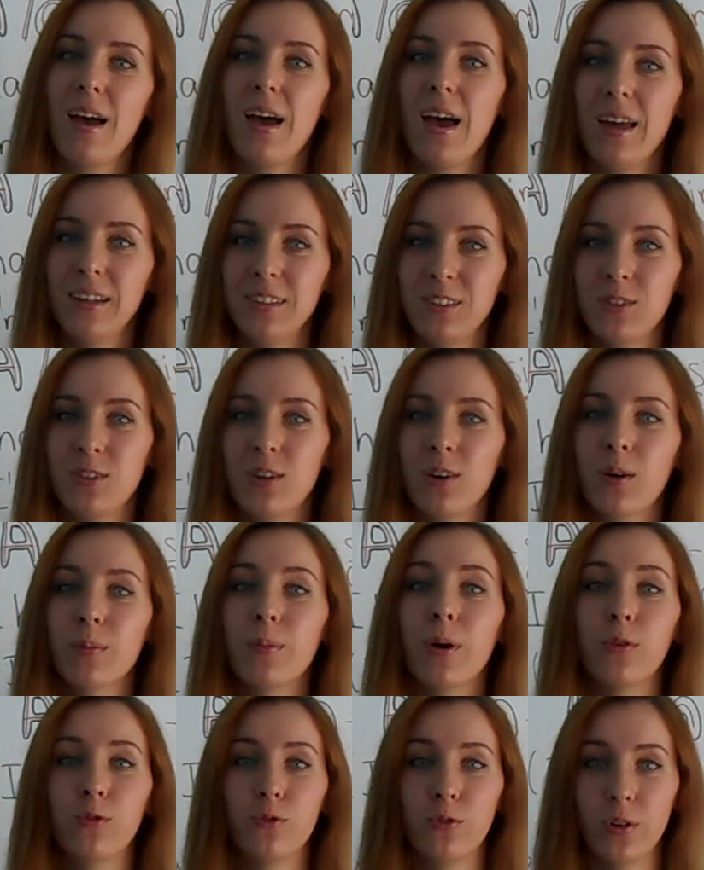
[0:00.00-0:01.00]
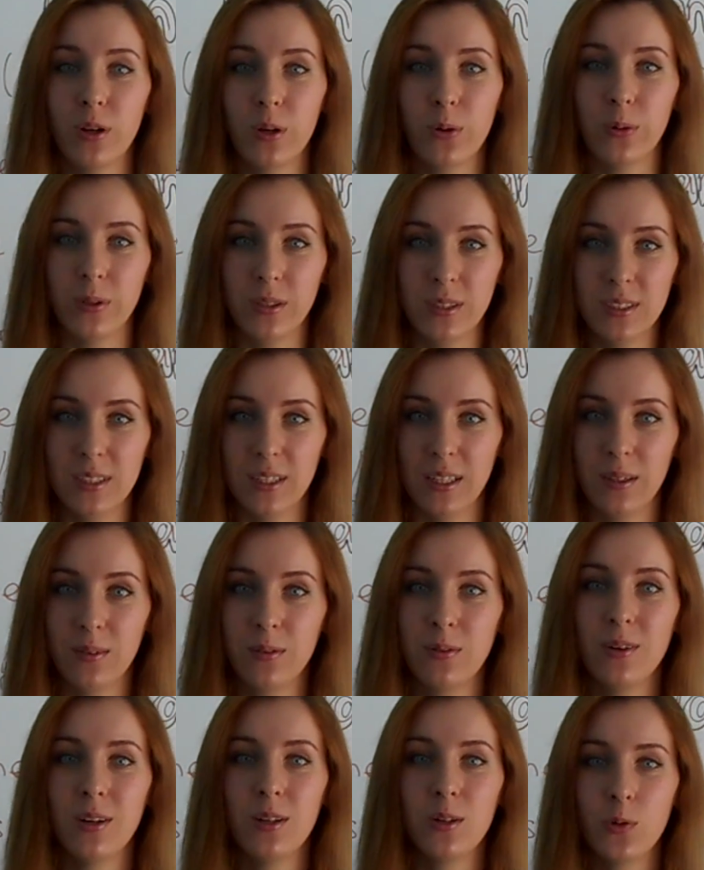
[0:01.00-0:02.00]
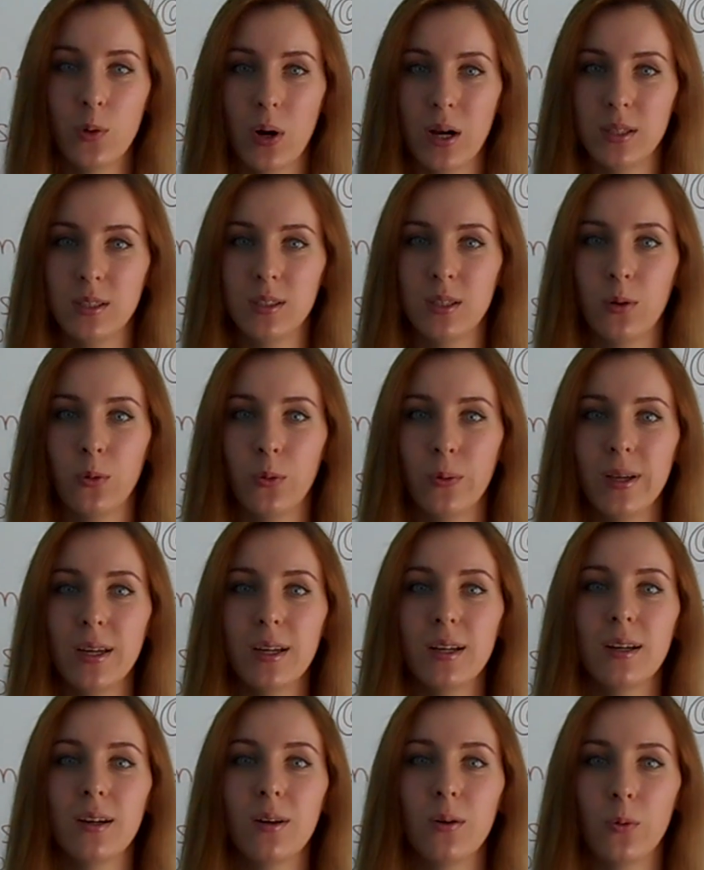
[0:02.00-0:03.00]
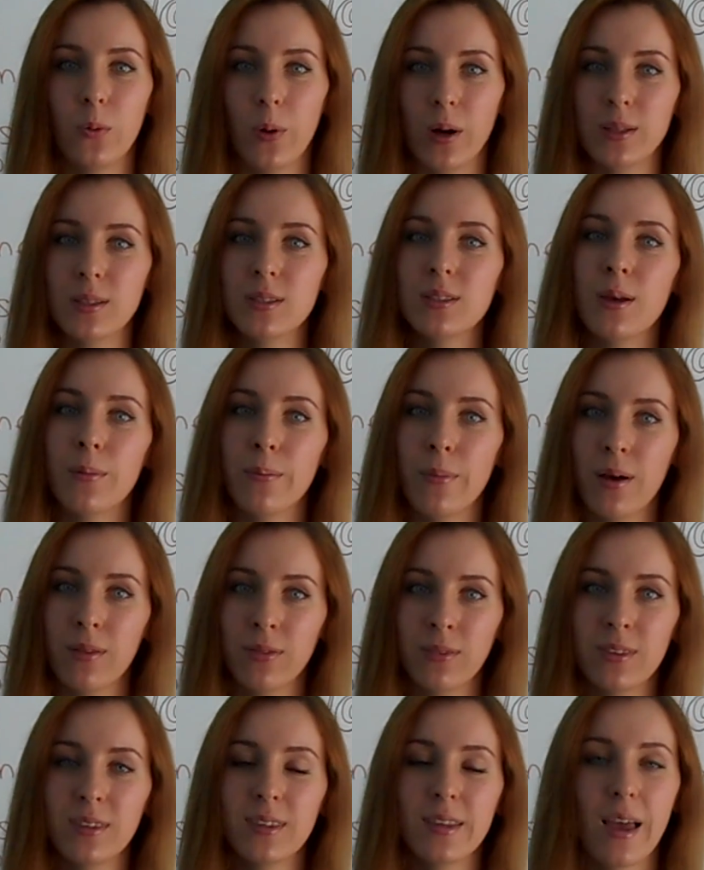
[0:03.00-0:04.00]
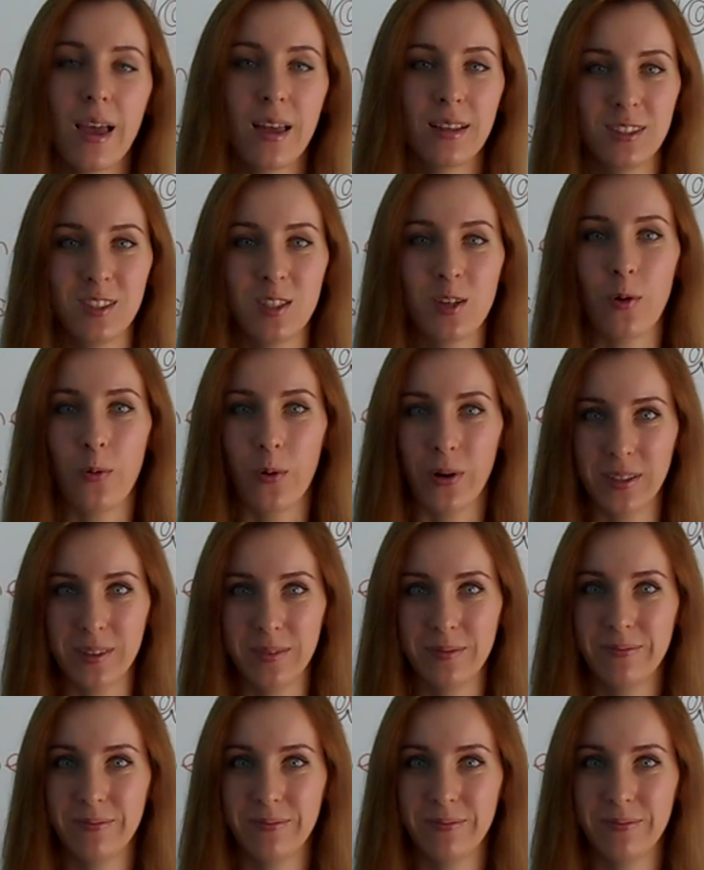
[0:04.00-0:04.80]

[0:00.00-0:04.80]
And to talk about frequency, twice a week, once a month, and so on.